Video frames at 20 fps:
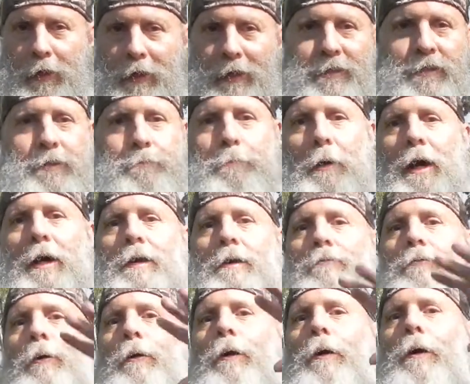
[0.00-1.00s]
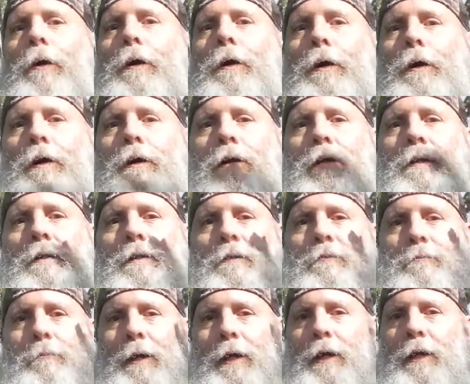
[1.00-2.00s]
In spite of all
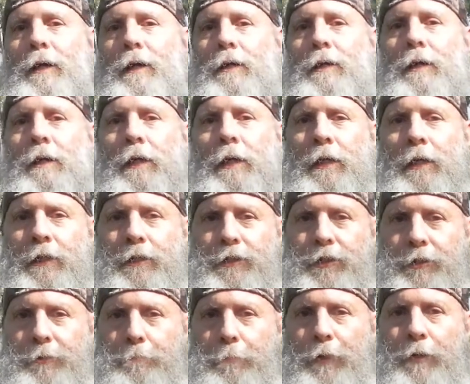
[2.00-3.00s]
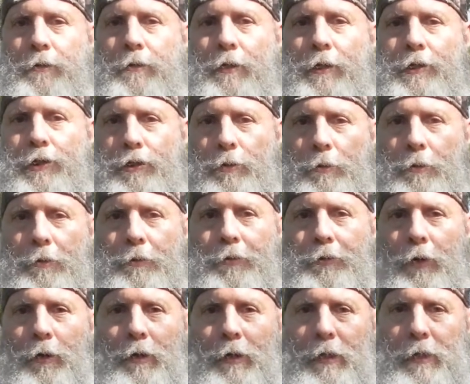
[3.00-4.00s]
of my spiritual
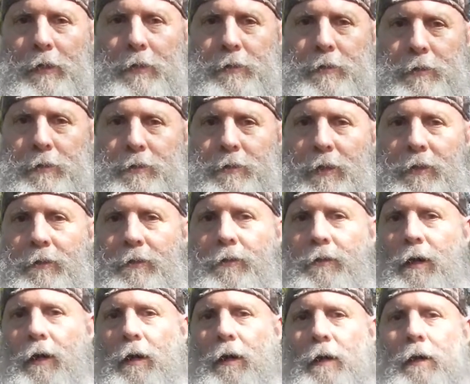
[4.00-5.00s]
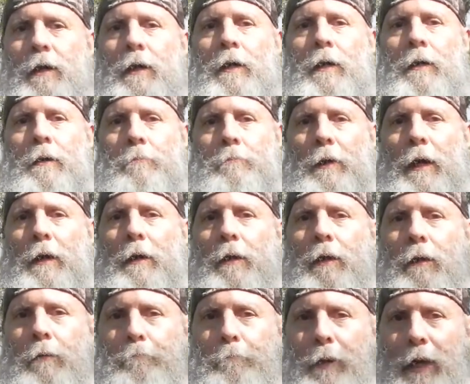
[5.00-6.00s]
thoughts and uh,
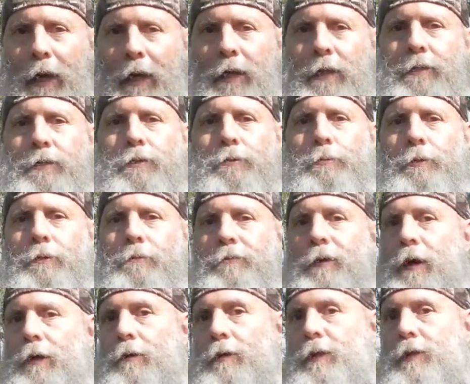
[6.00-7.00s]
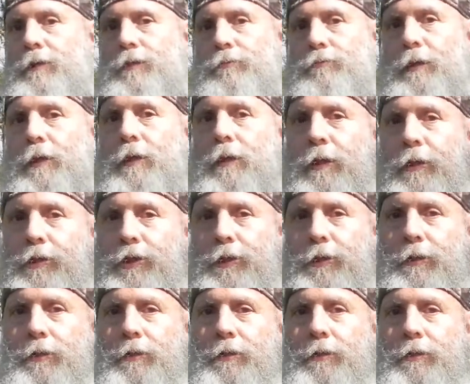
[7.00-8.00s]
my past with various
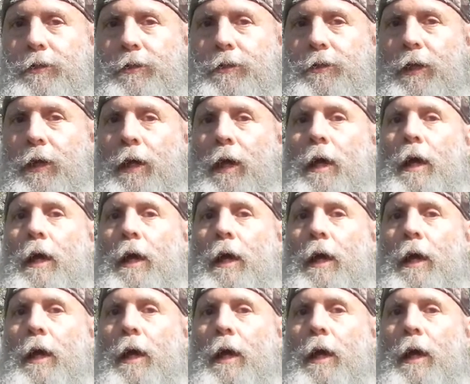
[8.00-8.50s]
religions,